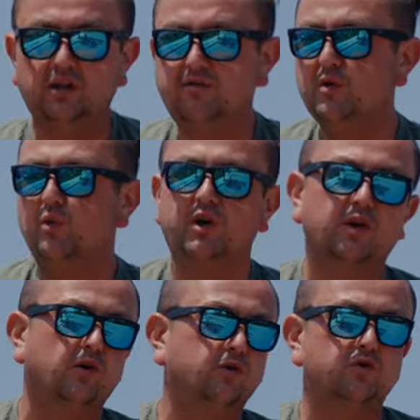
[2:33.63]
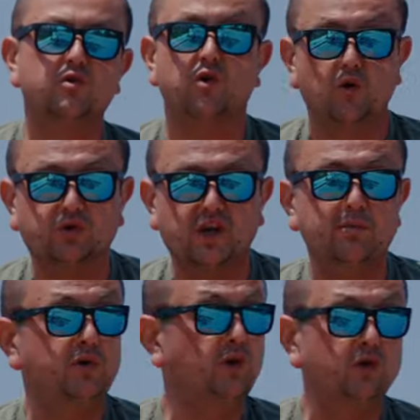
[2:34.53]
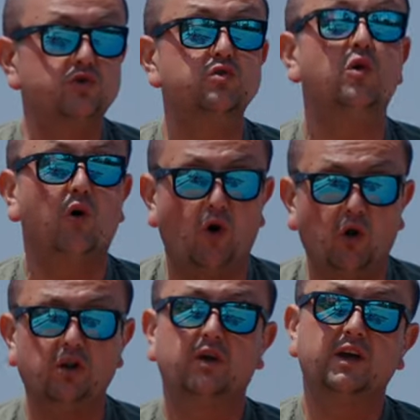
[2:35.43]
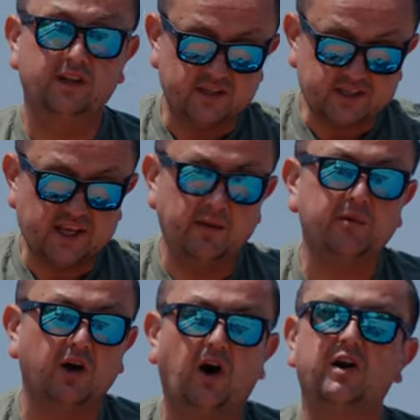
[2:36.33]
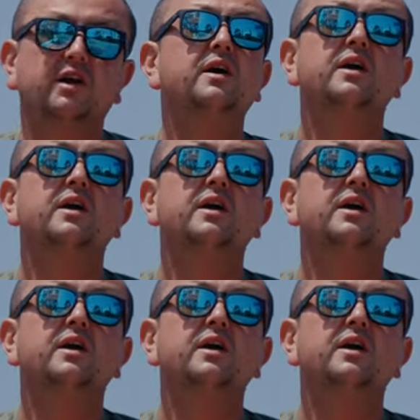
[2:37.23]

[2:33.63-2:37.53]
if you wanna go to the road trip, you can do all in the same car